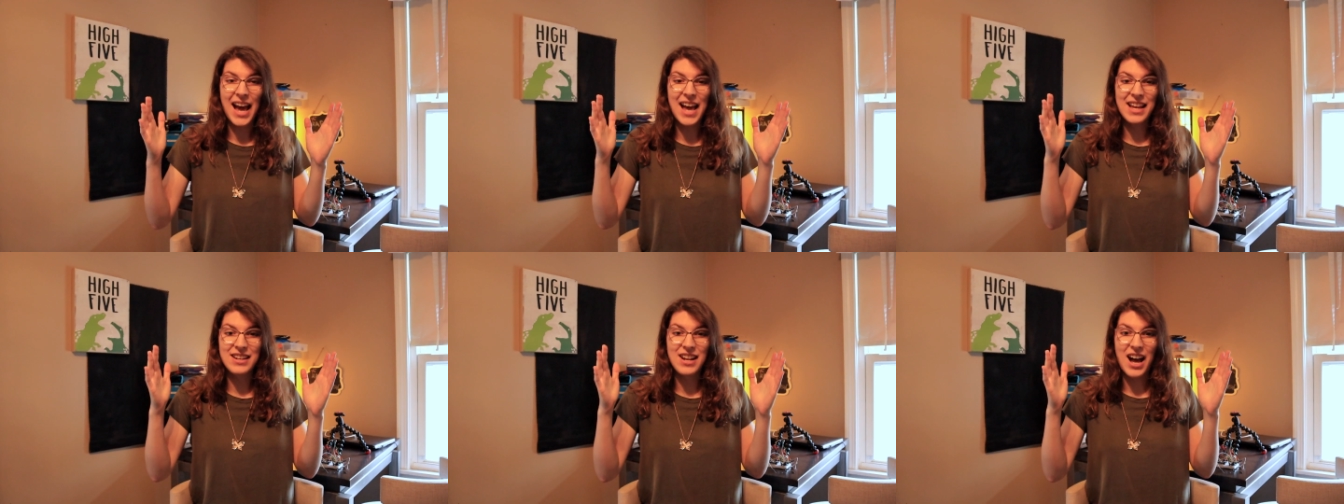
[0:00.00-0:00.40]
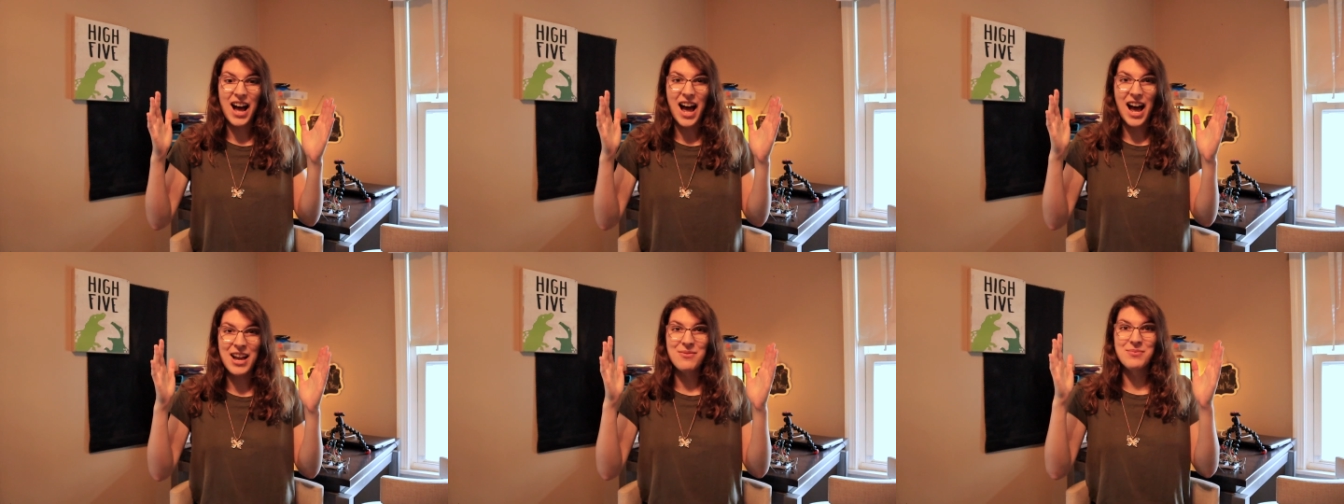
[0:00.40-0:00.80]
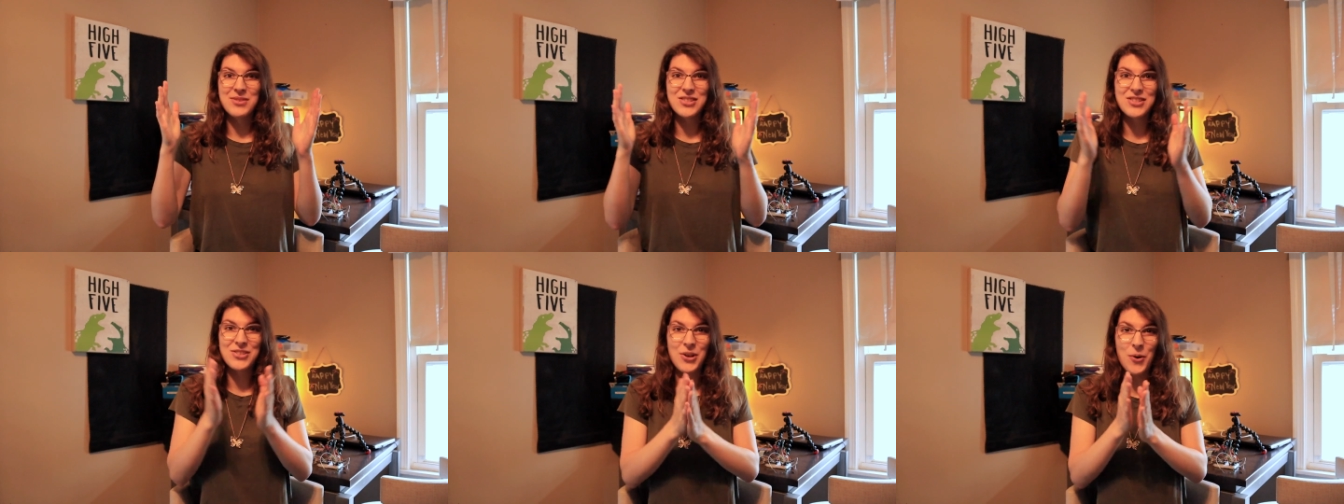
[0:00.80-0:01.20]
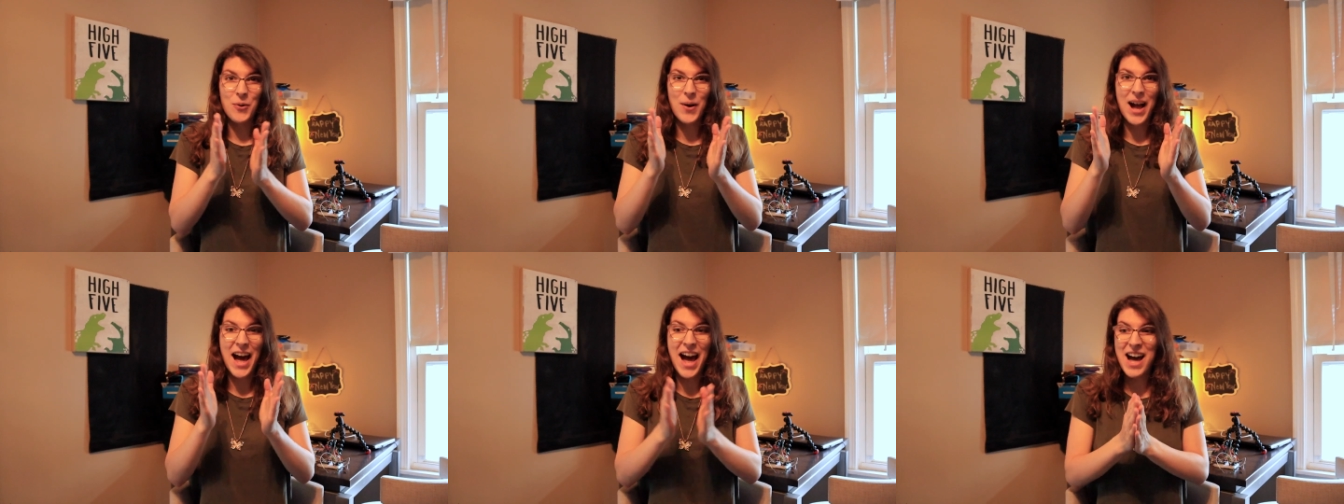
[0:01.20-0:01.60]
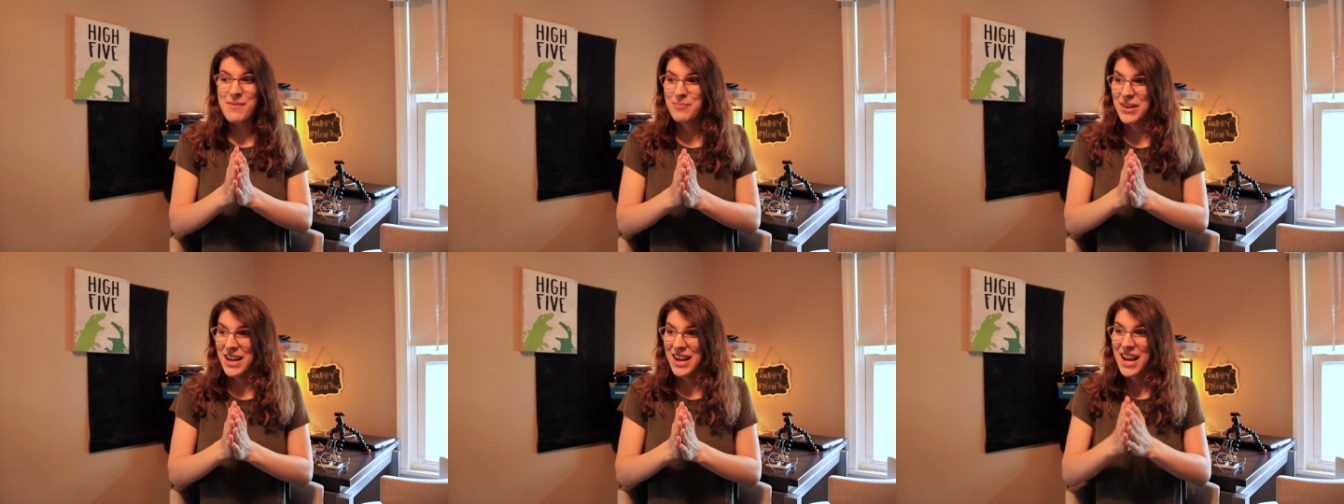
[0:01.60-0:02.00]
And I'm so
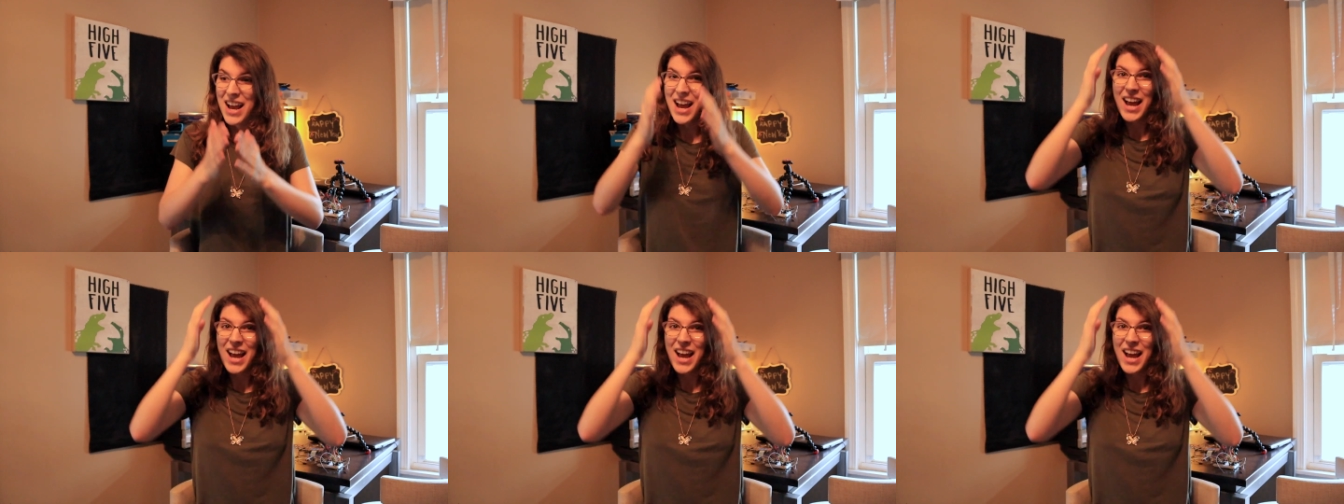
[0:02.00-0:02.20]
happy.